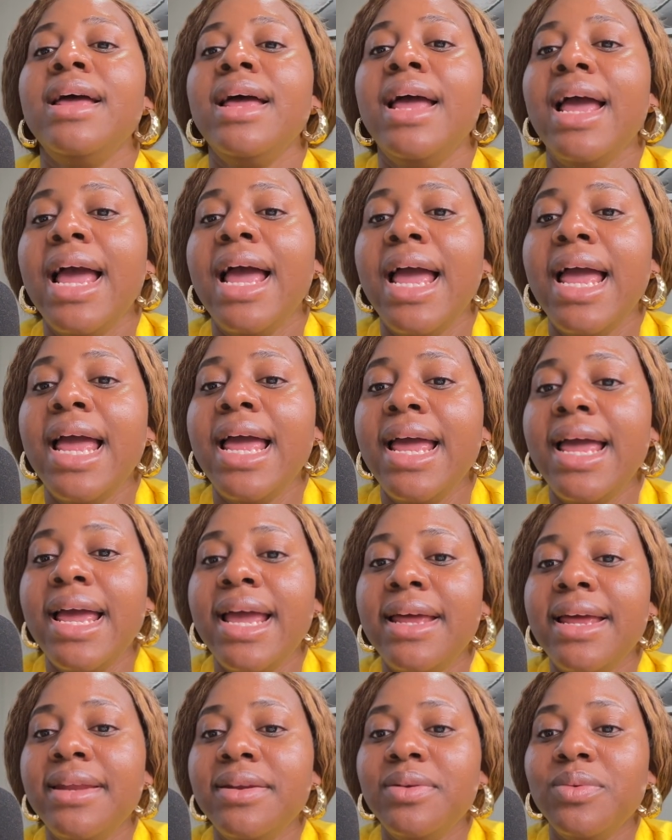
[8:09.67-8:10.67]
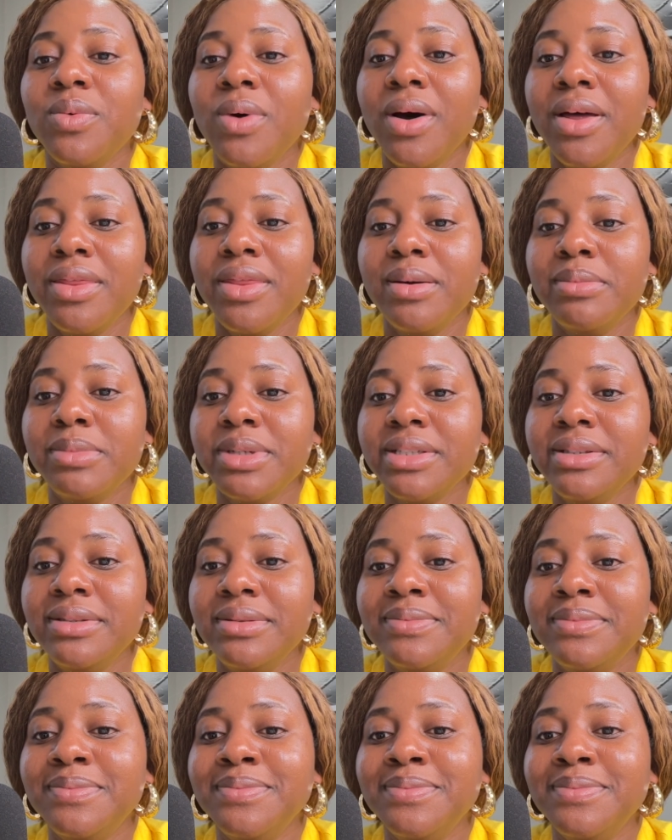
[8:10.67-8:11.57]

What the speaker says: And what number?